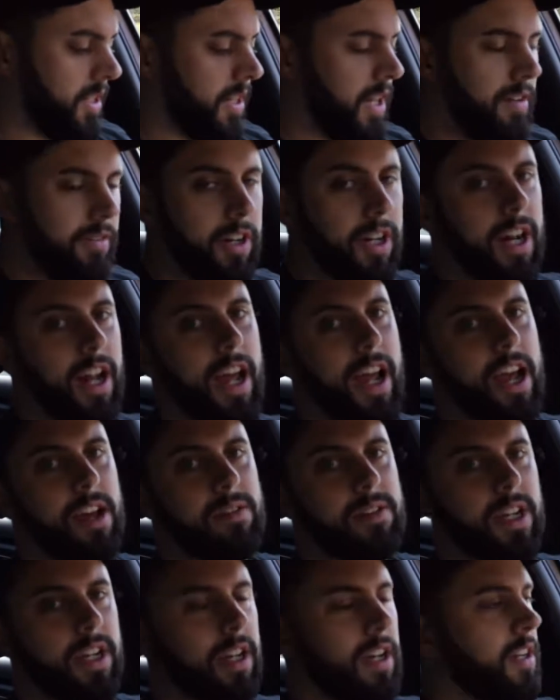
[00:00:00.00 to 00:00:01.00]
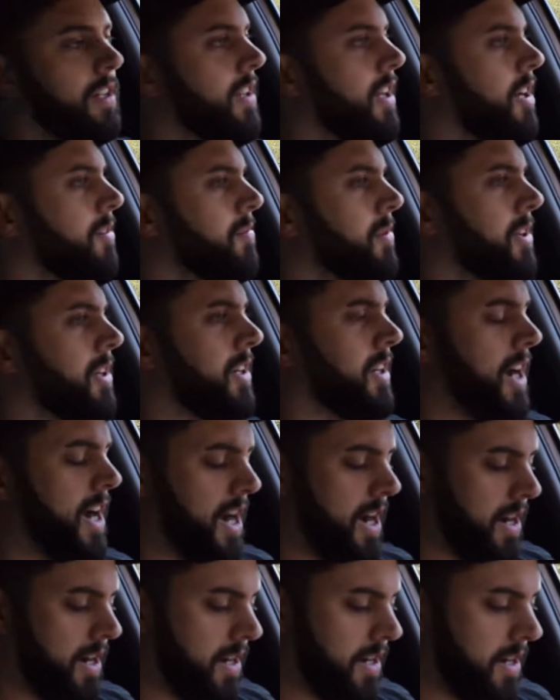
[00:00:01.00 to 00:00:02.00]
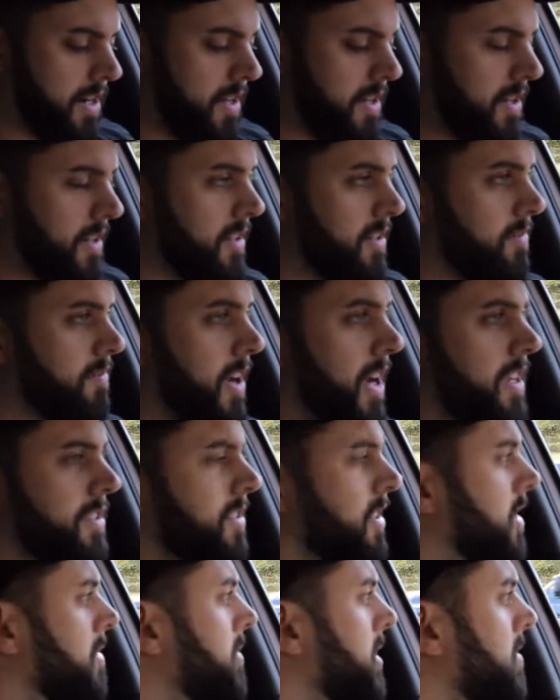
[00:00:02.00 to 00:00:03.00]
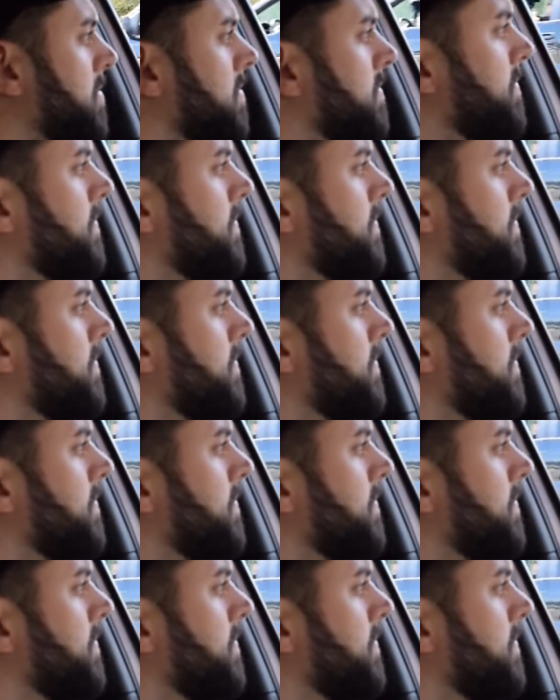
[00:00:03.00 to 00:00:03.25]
11.5-second club or higher, faster, I mean.